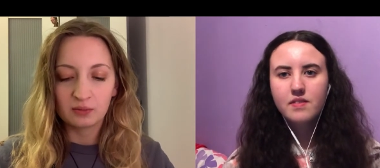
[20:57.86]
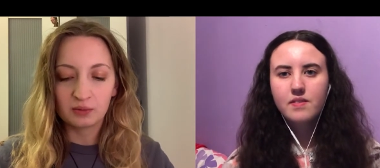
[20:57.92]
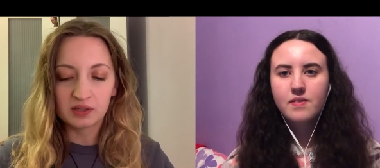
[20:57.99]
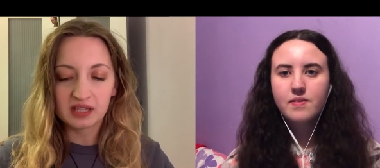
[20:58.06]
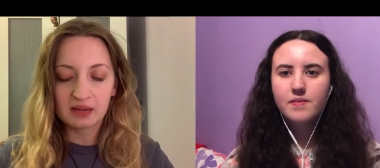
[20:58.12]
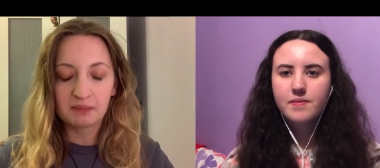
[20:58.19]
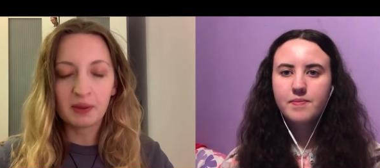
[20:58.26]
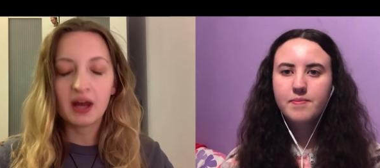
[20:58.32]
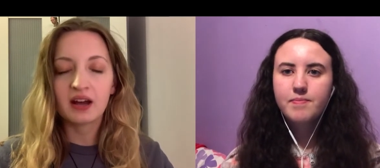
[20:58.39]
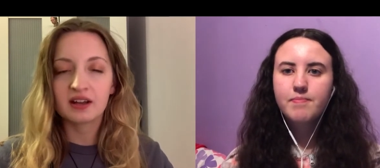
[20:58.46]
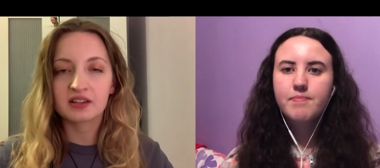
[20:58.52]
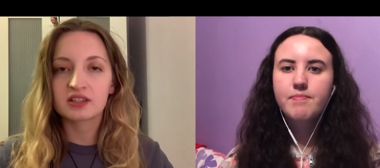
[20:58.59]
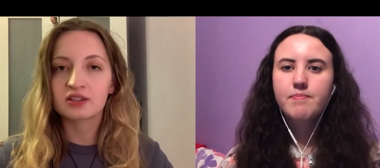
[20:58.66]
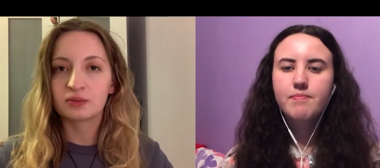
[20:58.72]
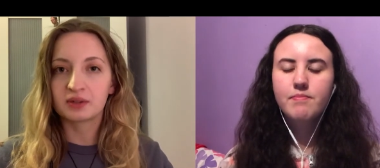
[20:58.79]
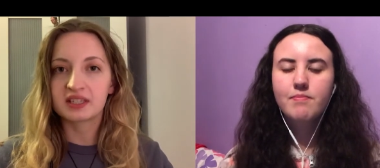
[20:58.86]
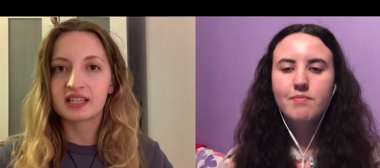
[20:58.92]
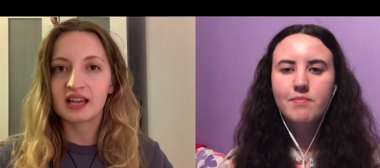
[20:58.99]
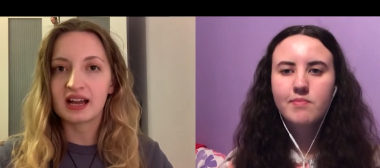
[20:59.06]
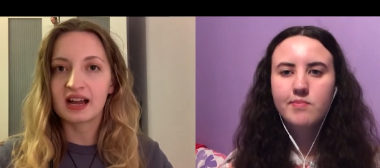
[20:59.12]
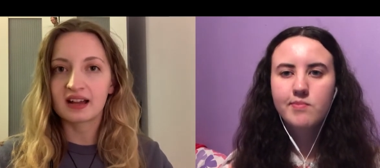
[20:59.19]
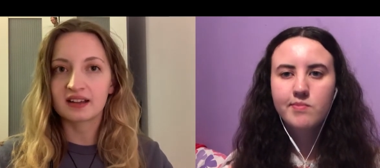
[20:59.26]
Speaker 1: was a personal
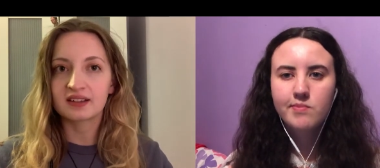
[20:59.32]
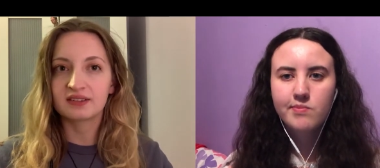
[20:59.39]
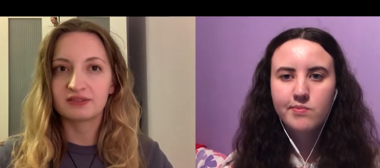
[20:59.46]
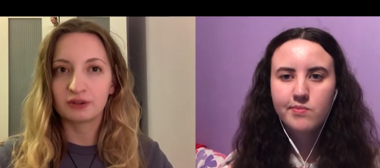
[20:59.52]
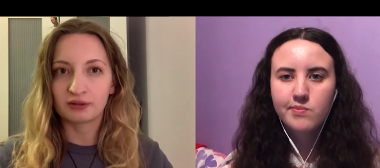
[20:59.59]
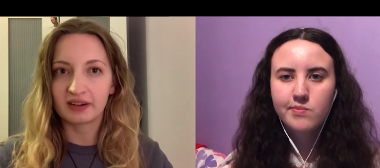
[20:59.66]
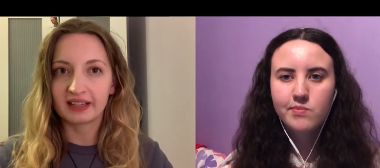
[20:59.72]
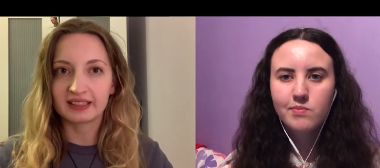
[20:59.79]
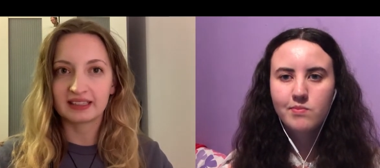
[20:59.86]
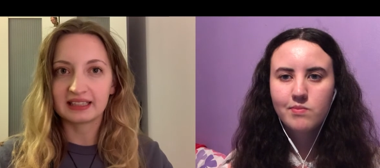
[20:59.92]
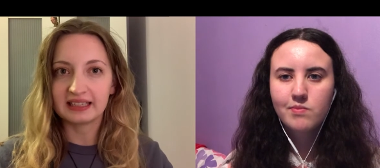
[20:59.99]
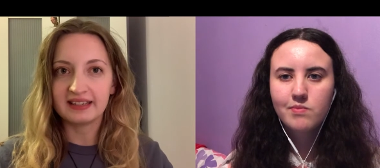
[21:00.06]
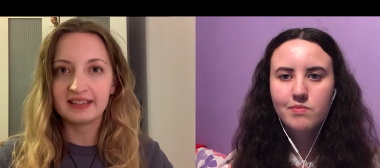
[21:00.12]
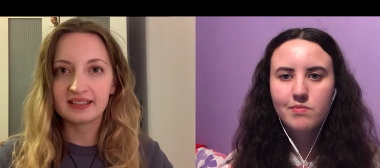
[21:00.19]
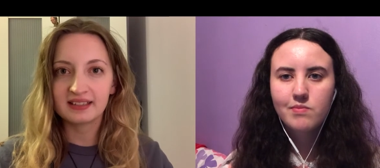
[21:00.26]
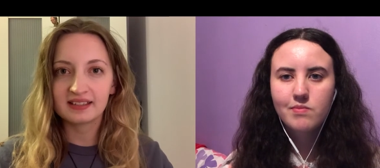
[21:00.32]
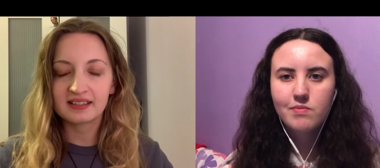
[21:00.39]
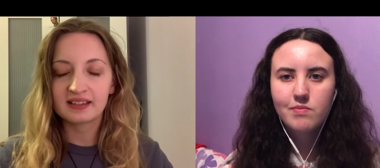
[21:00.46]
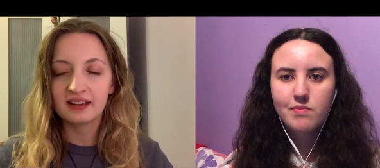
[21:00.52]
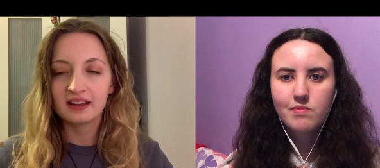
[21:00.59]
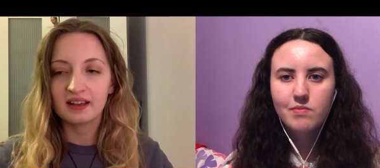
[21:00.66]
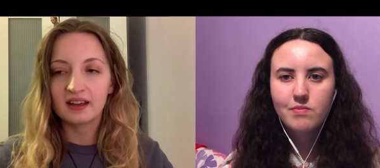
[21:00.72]
attack for
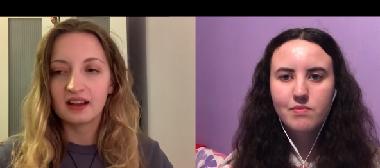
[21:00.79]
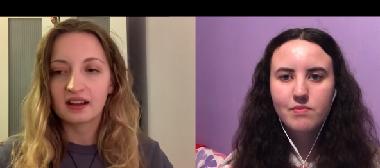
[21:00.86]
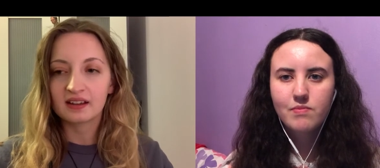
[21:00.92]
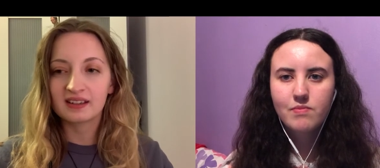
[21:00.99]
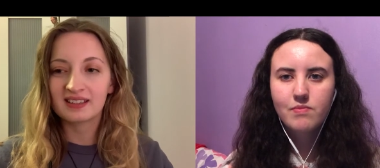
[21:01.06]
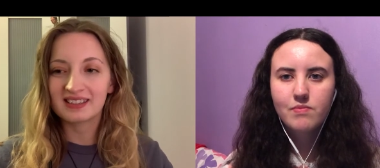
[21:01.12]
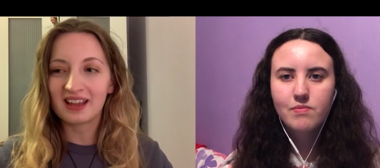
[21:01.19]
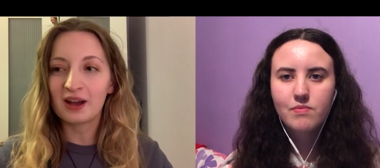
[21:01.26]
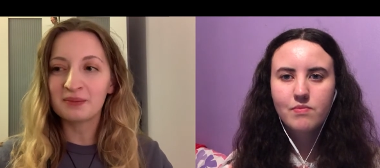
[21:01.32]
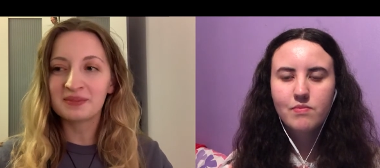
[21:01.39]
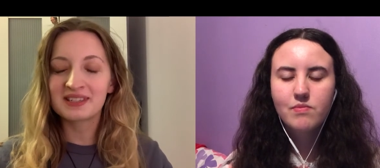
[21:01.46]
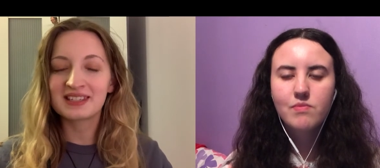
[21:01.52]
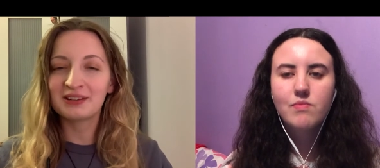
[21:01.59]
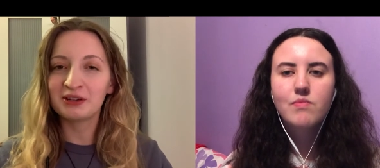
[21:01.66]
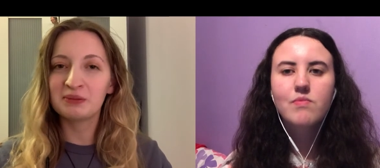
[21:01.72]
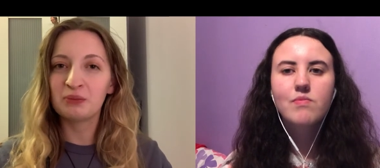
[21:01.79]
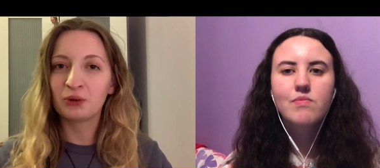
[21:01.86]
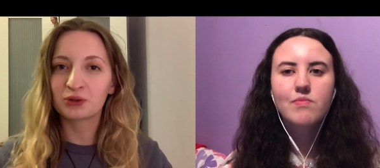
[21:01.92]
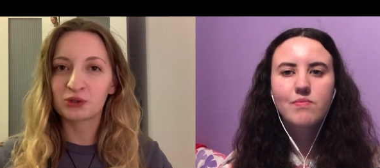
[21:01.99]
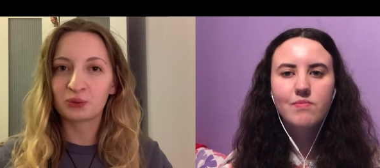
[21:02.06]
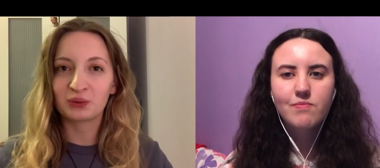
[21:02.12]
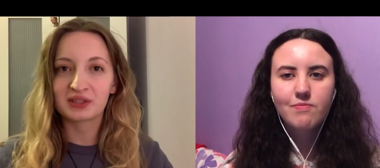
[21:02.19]
Annalise, because I'm steering
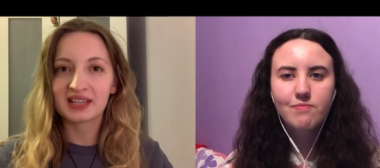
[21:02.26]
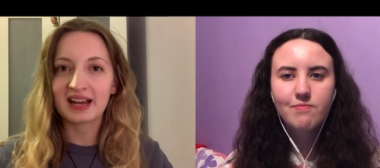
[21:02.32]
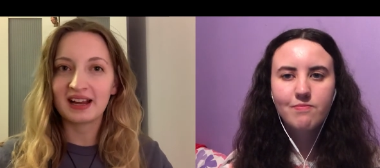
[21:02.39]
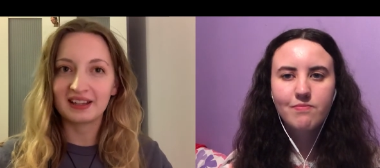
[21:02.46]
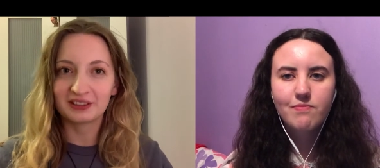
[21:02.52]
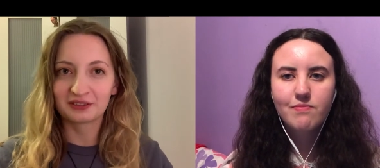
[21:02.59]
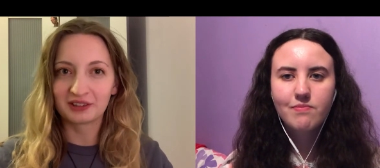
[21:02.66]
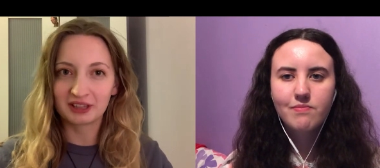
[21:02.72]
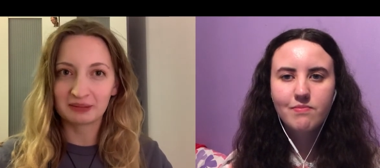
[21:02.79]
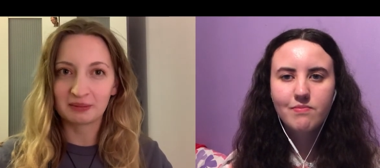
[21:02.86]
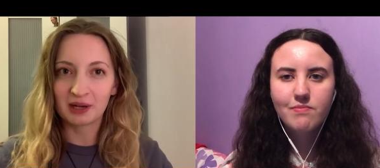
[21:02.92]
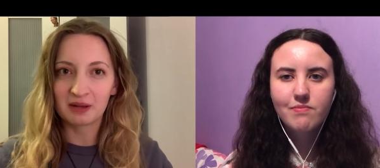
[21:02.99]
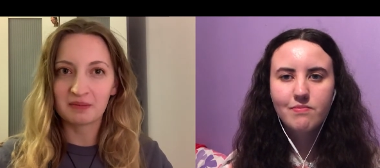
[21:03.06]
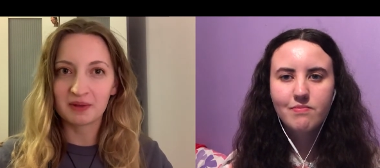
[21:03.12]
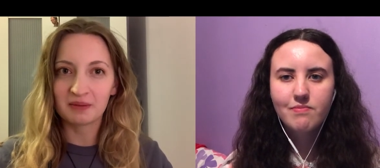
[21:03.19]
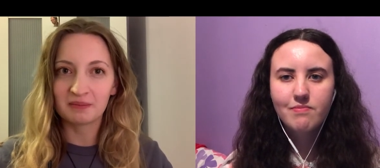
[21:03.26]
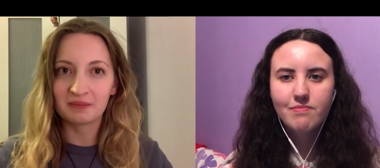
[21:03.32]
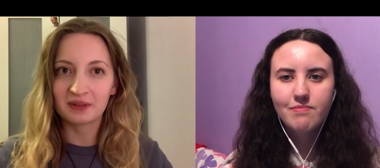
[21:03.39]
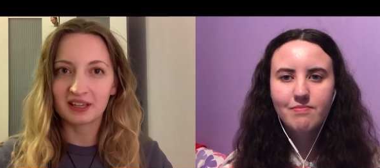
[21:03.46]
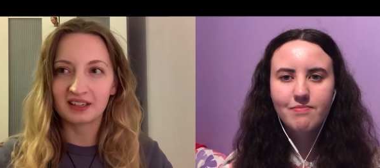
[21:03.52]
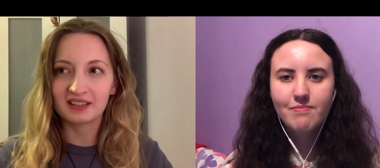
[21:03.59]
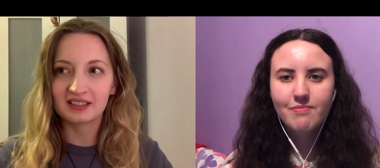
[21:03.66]
more towards Hannah at the moment,
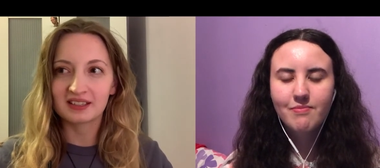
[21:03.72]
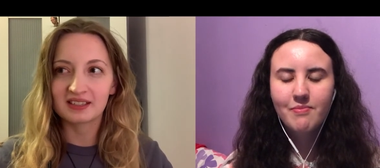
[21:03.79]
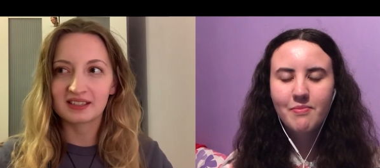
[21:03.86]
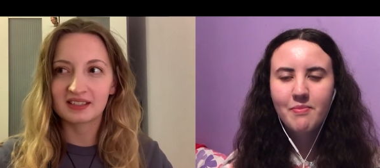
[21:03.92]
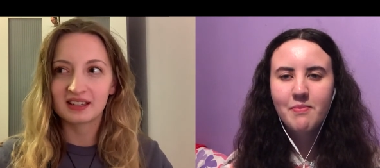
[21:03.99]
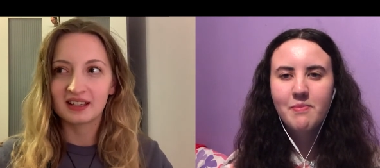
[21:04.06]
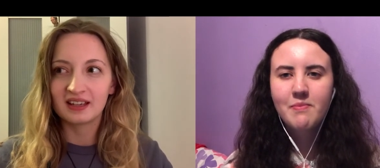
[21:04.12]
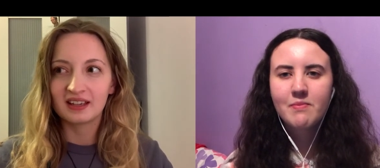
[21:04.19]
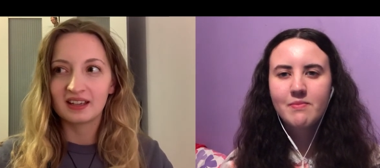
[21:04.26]
because